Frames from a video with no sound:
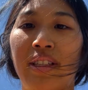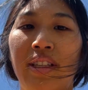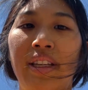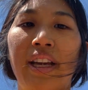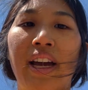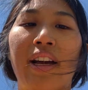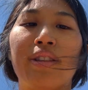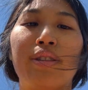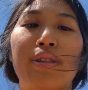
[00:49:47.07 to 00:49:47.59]

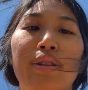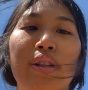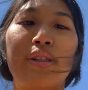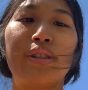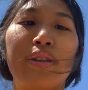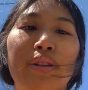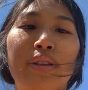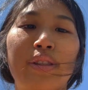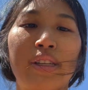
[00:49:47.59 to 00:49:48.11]
yeah. So these
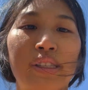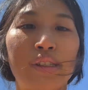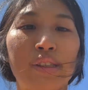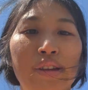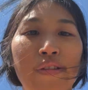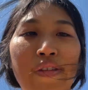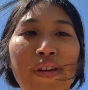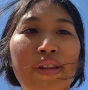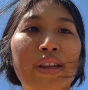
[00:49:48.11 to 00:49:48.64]
are
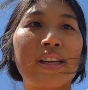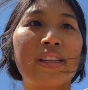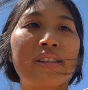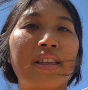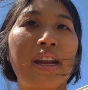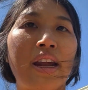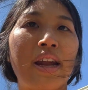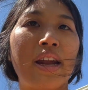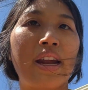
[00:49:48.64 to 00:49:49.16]
the few things
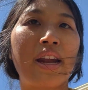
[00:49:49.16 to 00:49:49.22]
that I was